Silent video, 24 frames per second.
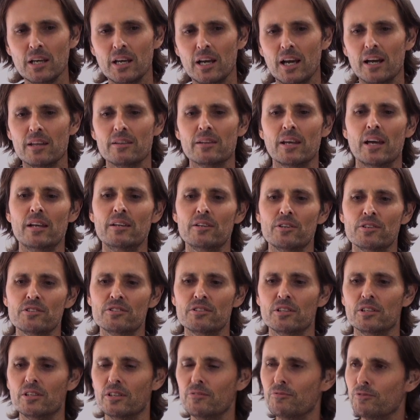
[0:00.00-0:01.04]
And that is
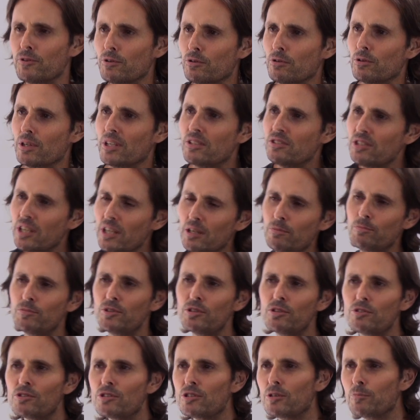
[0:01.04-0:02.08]
that if you attempt
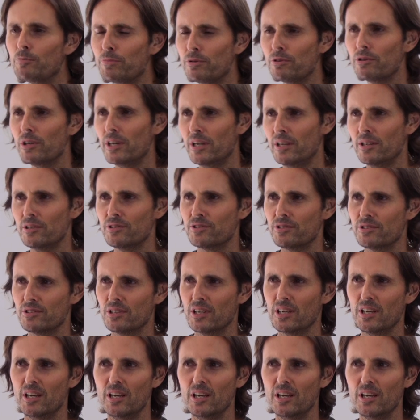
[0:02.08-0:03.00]
to suppress